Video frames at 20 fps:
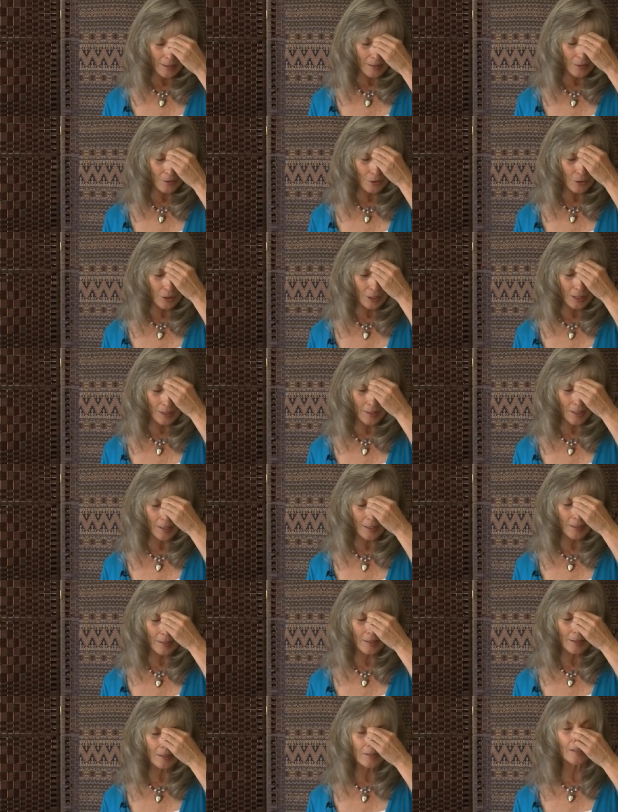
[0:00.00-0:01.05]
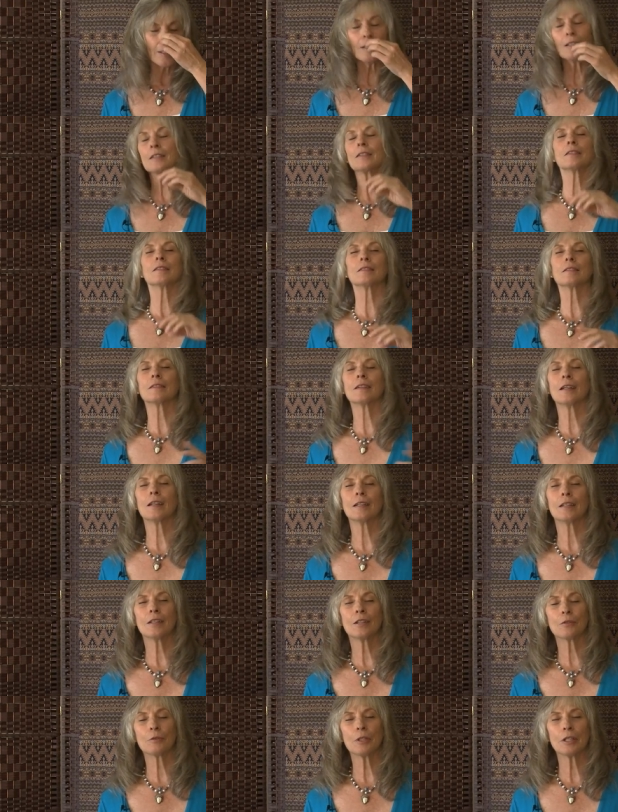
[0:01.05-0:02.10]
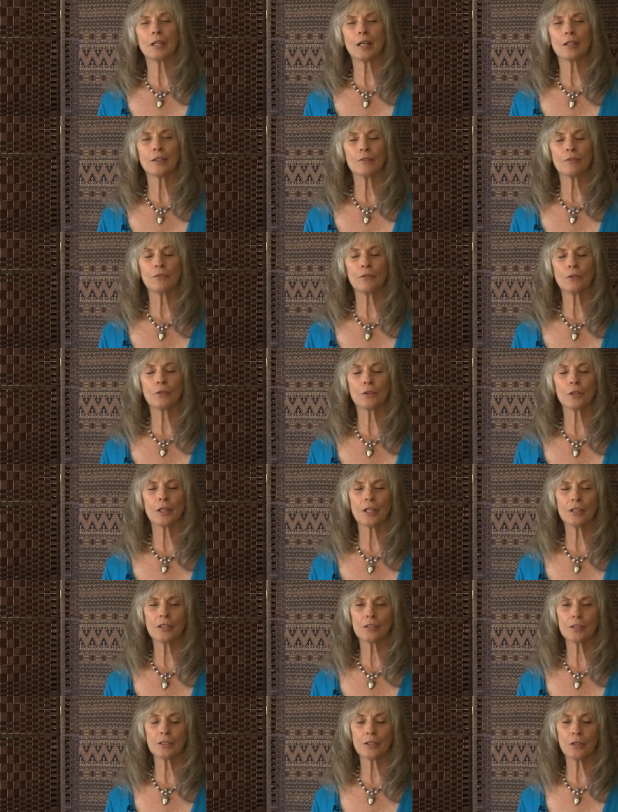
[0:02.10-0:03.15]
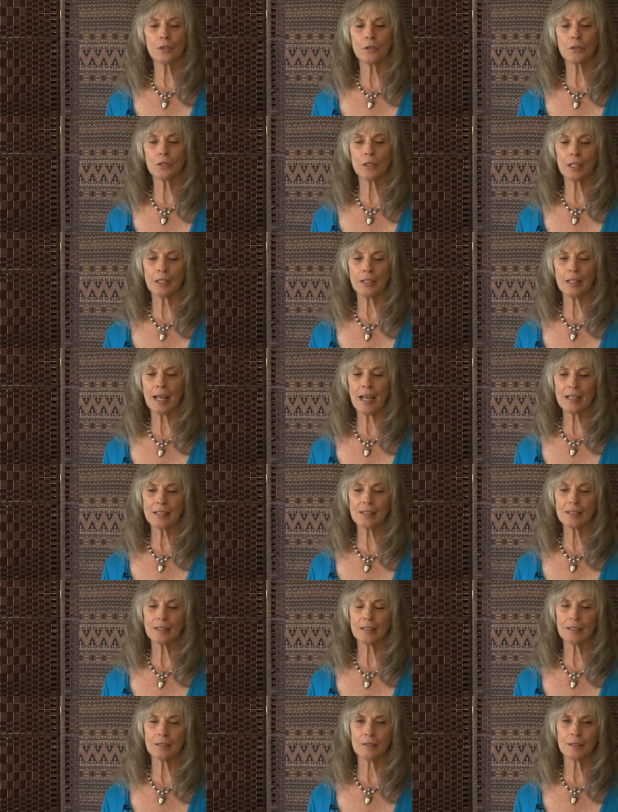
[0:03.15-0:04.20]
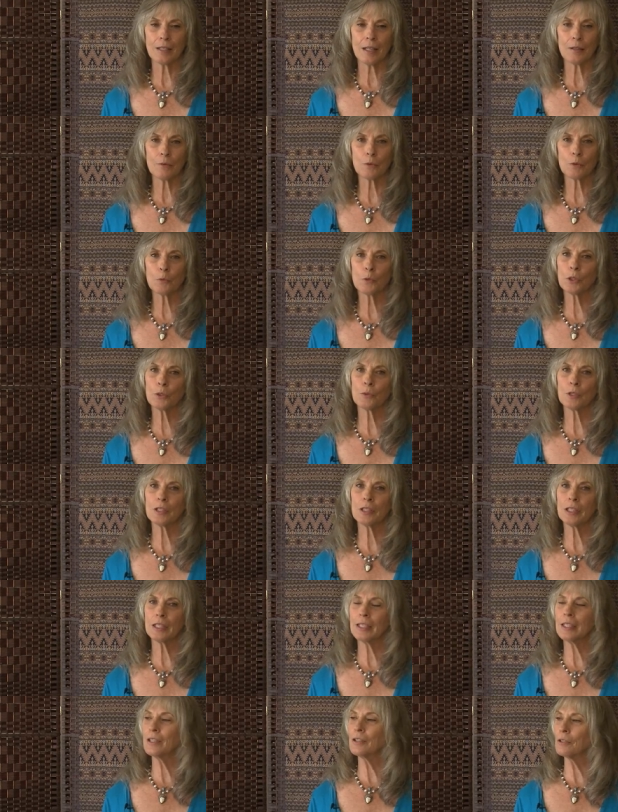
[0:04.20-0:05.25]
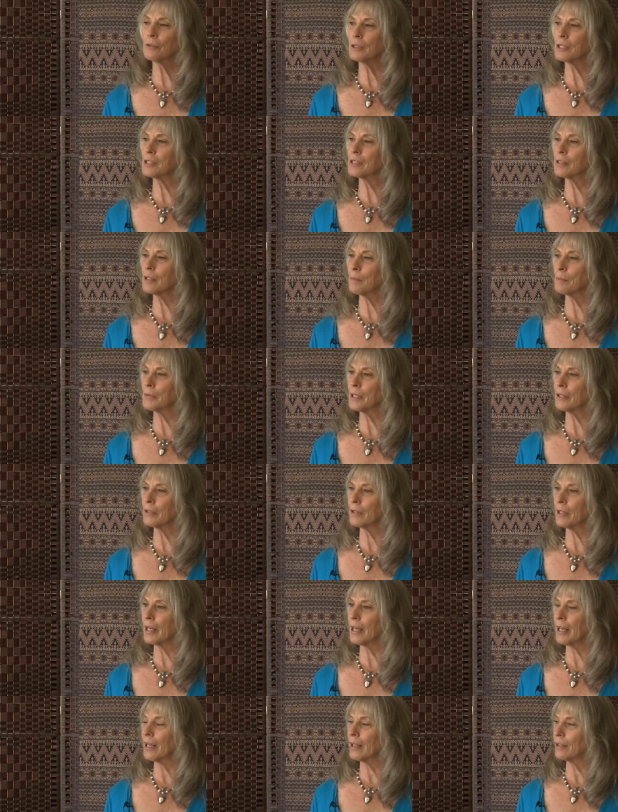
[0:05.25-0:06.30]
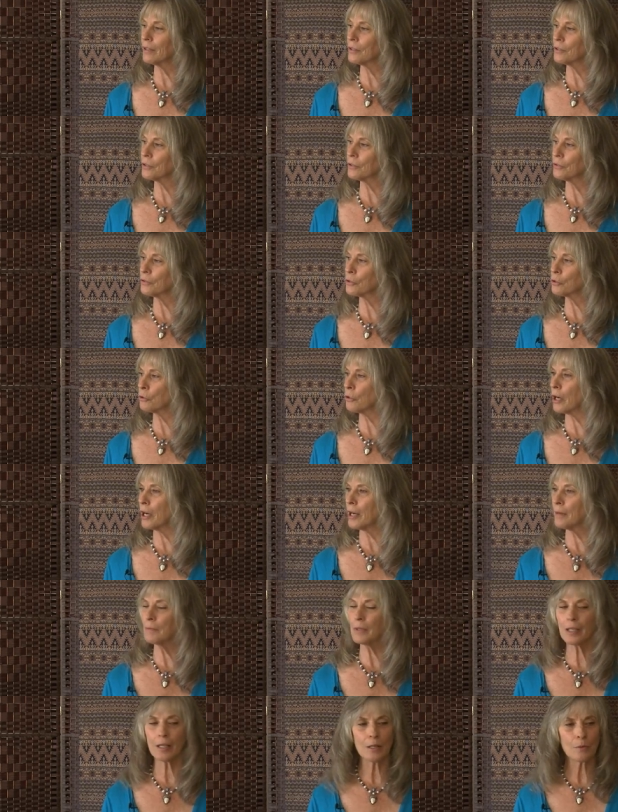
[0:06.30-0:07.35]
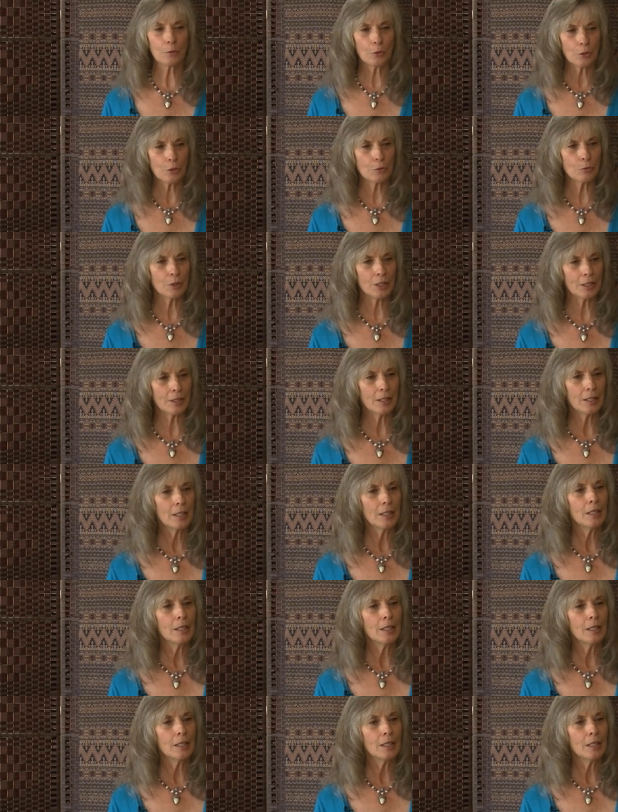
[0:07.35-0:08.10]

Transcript: in the early nineties, like ninety-three, ninety-four, I used to go to Alaska and I would work with the Inuits up there, and I had a certain tribe that I worked with.